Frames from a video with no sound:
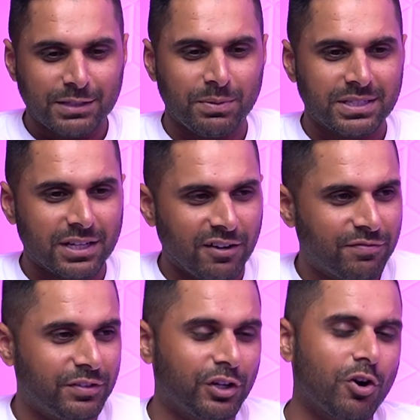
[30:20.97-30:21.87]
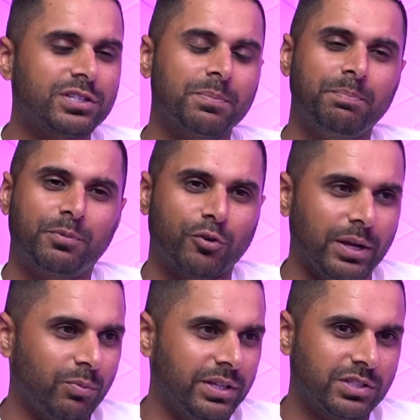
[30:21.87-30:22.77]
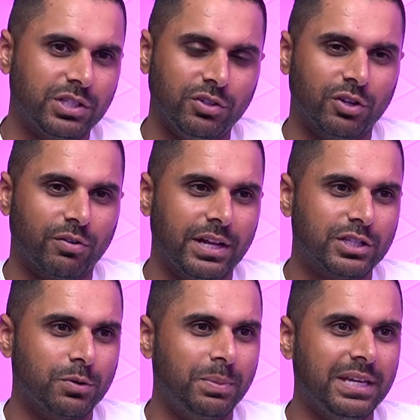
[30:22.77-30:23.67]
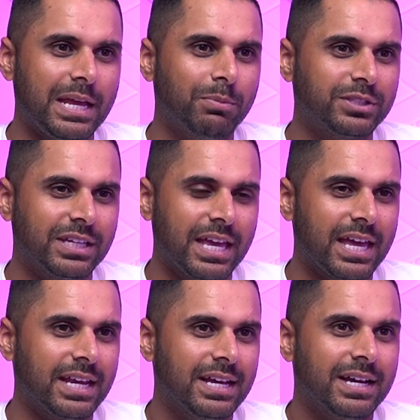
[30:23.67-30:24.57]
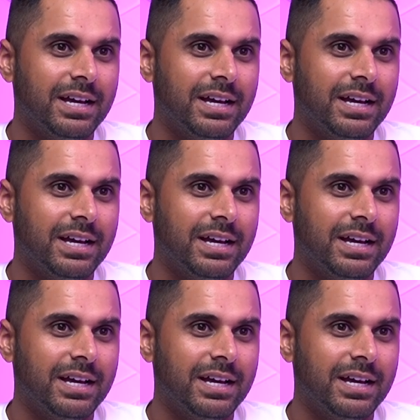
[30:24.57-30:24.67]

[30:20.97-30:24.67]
It's been tough. There are some great wins too, though, right? So being able to get,